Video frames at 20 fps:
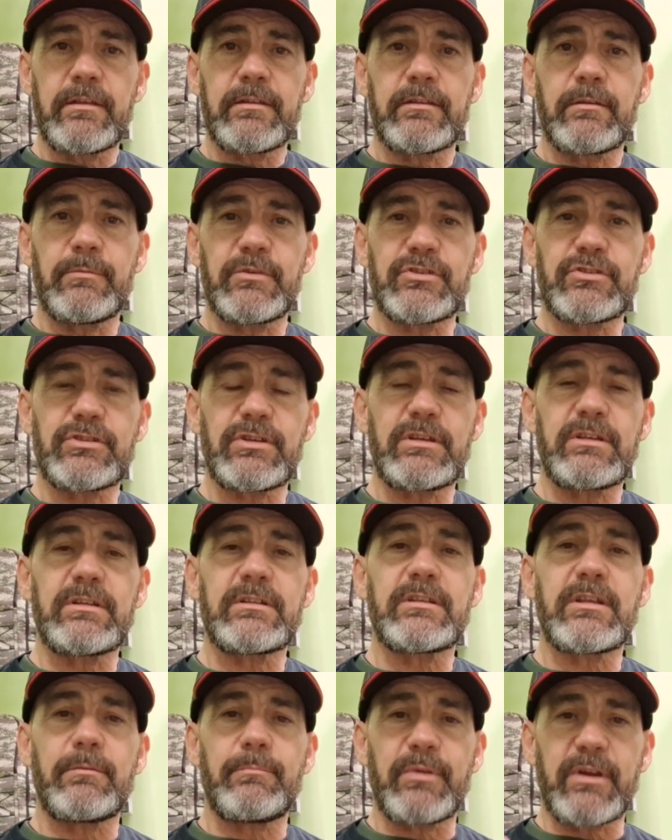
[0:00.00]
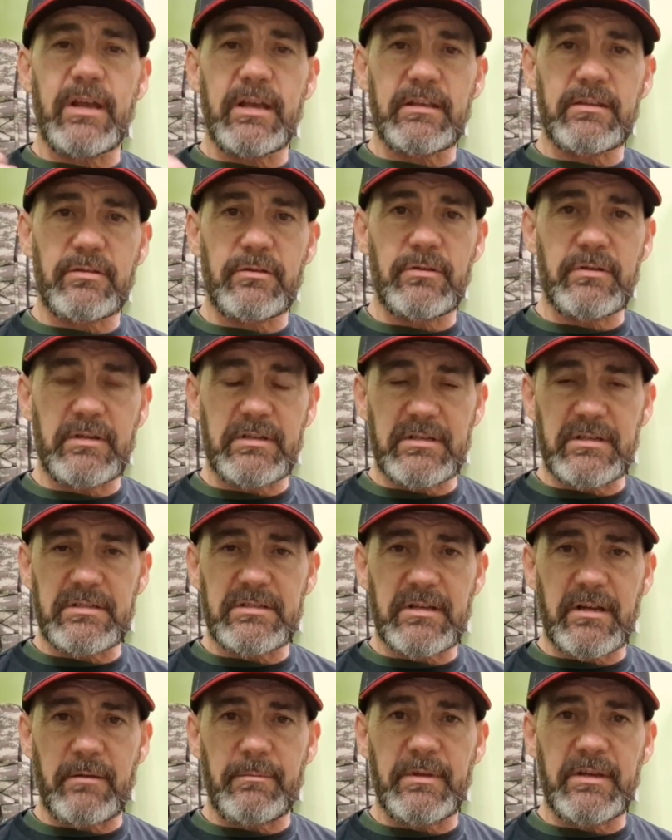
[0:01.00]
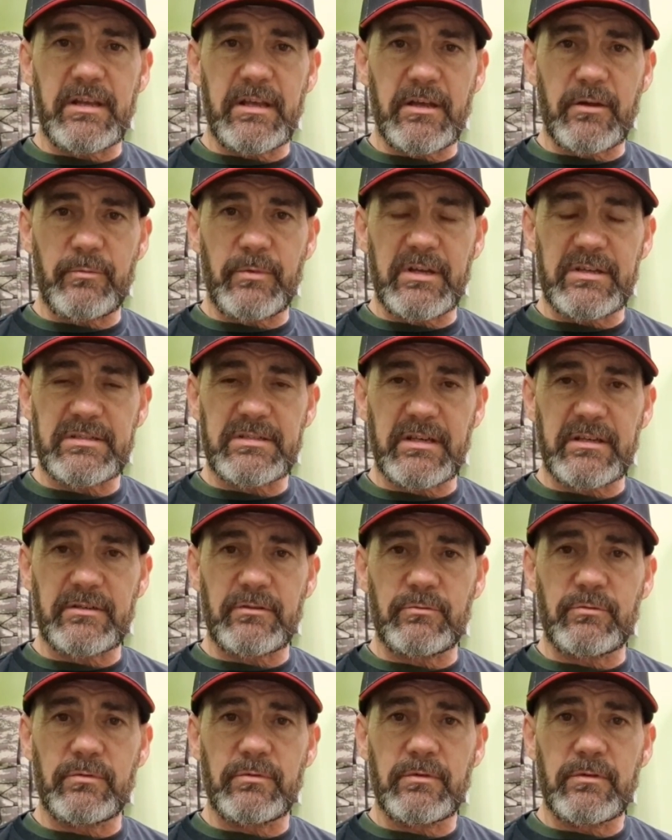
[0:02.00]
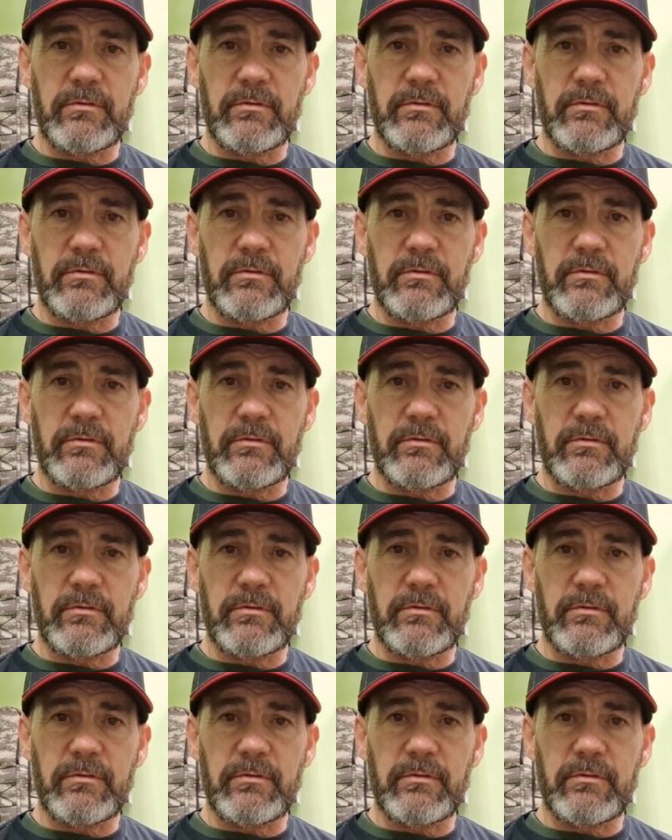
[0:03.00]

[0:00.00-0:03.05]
the machine to break through the discriminator with a signal